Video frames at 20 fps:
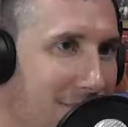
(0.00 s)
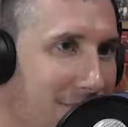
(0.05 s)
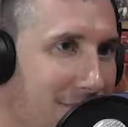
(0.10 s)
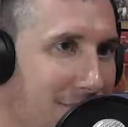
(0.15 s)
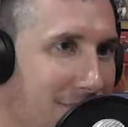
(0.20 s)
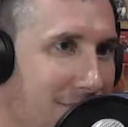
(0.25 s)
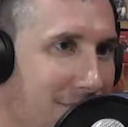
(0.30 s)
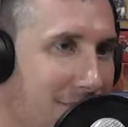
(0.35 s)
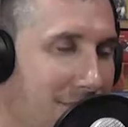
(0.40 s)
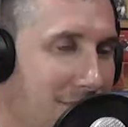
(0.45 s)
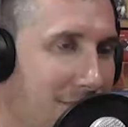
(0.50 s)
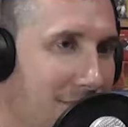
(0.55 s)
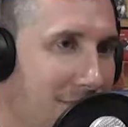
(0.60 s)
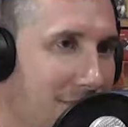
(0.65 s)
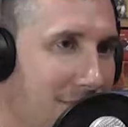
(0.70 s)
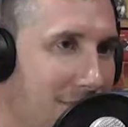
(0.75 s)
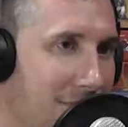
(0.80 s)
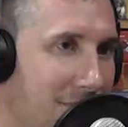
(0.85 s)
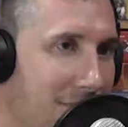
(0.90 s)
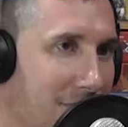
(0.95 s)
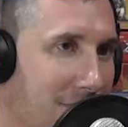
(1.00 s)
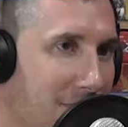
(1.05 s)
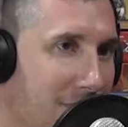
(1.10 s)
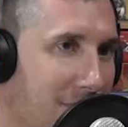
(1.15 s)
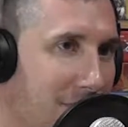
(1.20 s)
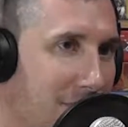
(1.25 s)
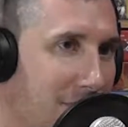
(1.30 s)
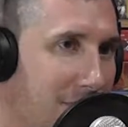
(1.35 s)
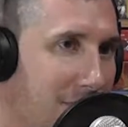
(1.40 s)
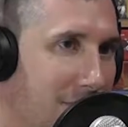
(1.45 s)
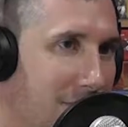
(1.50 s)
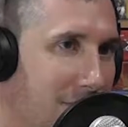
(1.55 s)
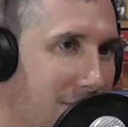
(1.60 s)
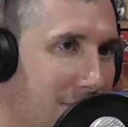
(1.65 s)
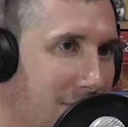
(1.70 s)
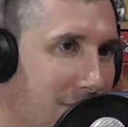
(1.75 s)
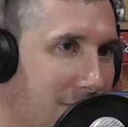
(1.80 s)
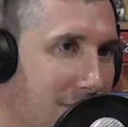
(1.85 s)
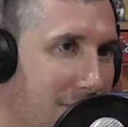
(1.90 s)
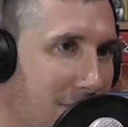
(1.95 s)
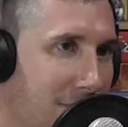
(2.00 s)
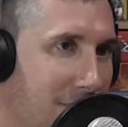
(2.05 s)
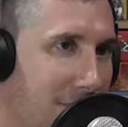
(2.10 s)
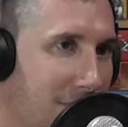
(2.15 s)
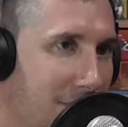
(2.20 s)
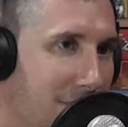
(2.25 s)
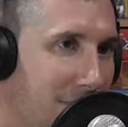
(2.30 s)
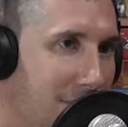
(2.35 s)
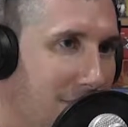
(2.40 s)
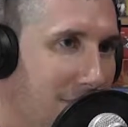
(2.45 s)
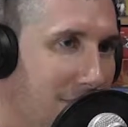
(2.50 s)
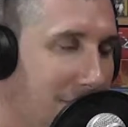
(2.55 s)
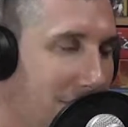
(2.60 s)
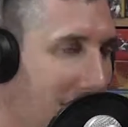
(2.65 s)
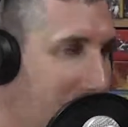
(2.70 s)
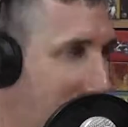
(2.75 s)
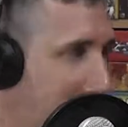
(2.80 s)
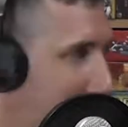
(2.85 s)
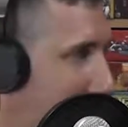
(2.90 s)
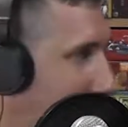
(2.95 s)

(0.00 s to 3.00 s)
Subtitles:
(silent)